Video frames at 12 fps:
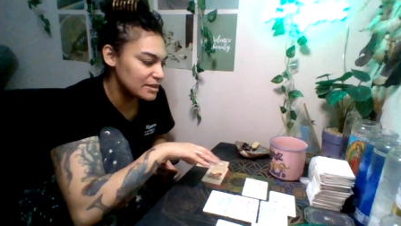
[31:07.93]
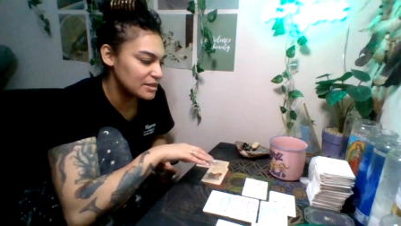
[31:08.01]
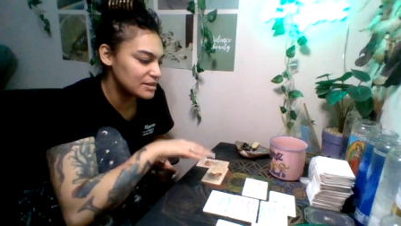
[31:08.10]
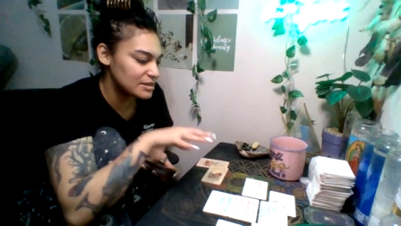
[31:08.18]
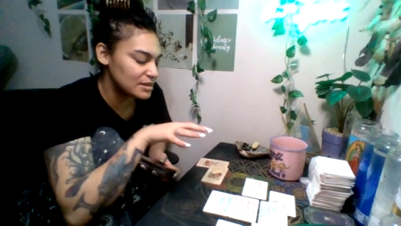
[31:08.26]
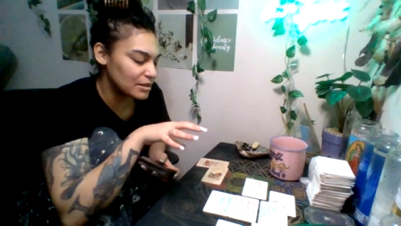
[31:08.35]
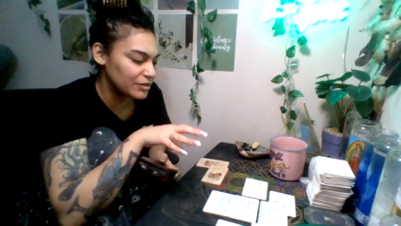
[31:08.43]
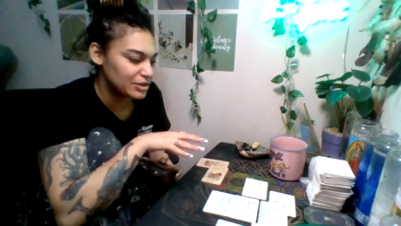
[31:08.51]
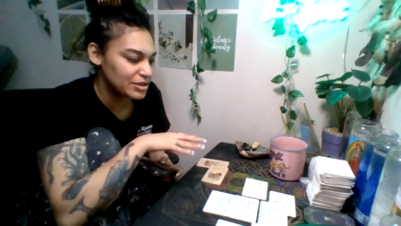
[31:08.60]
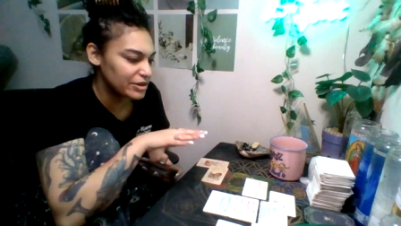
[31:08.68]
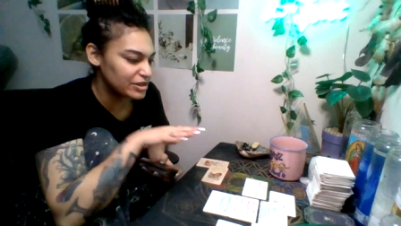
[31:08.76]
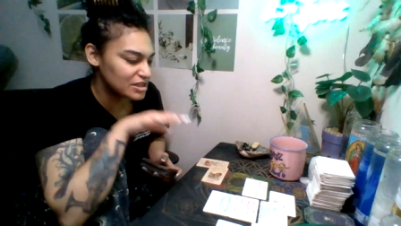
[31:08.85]
This is
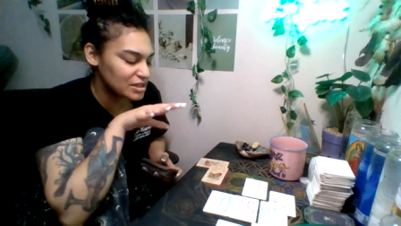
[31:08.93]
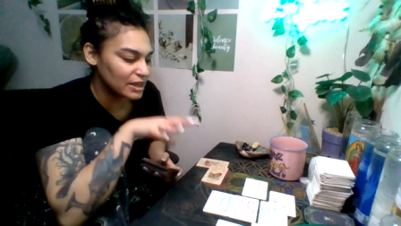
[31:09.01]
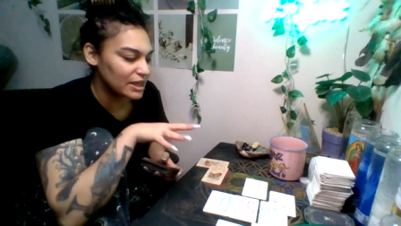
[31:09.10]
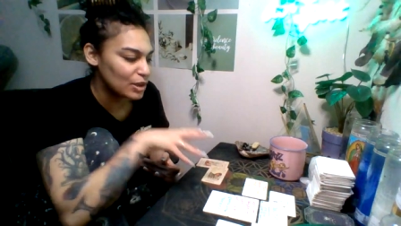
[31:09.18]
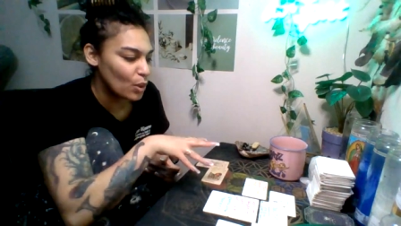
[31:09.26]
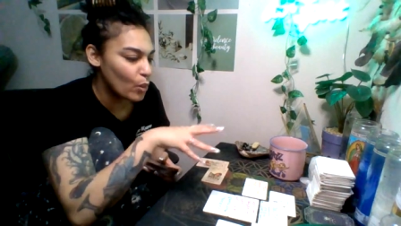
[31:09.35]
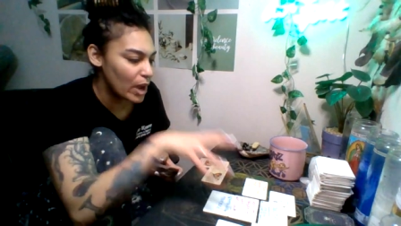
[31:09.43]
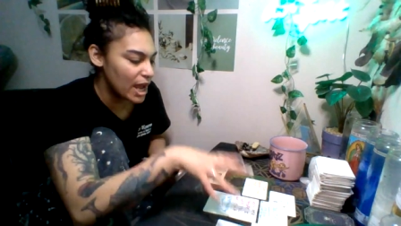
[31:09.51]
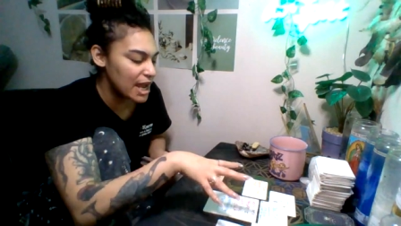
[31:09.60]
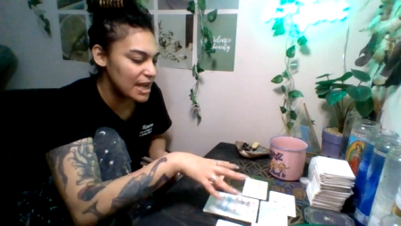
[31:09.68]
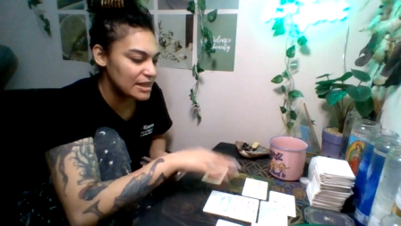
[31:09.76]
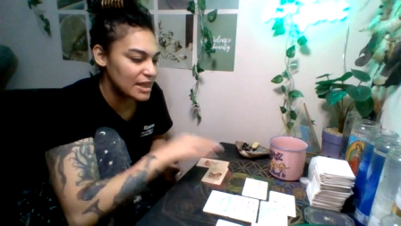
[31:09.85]
they're stuck in a
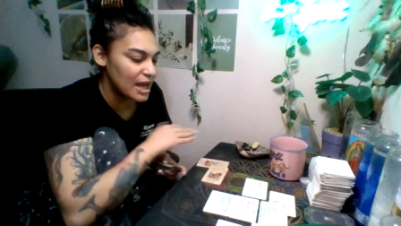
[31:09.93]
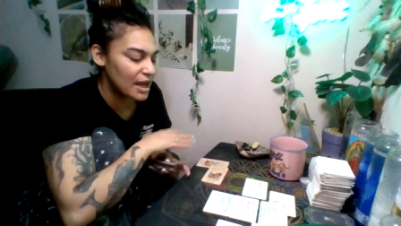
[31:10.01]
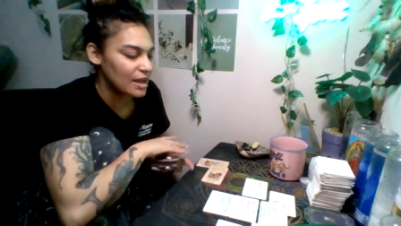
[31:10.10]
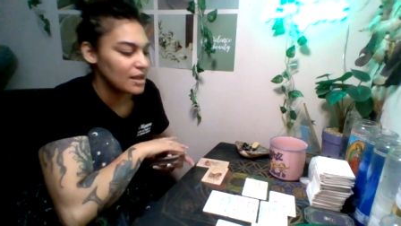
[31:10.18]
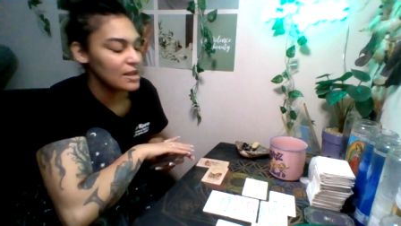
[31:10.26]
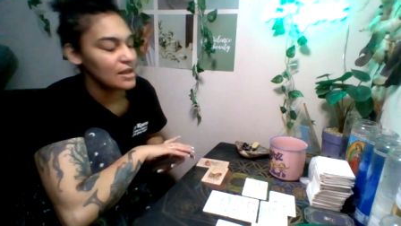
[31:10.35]
way that